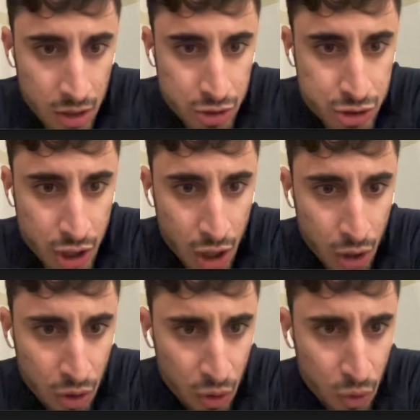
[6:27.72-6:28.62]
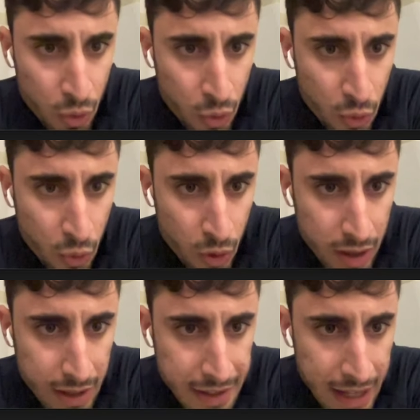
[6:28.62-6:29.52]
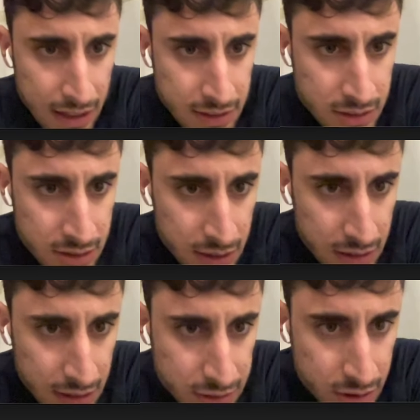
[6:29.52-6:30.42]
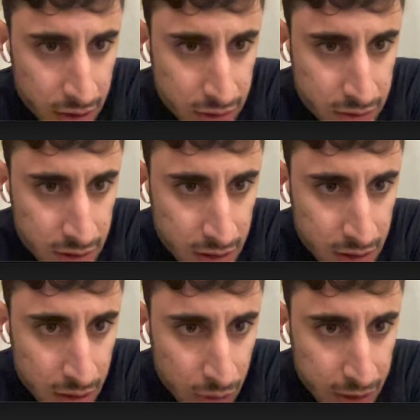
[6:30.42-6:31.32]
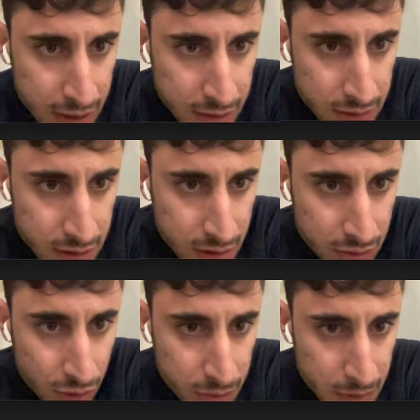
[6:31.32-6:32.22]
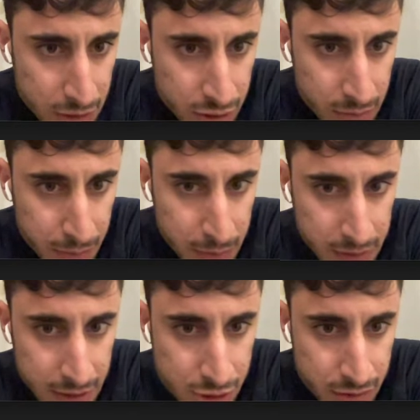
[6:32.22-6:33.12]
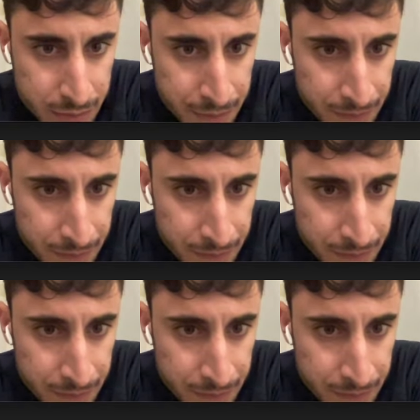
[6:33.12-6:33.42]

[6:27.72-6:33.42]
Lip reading: So yeah, let's start looking at the vault manager implementation.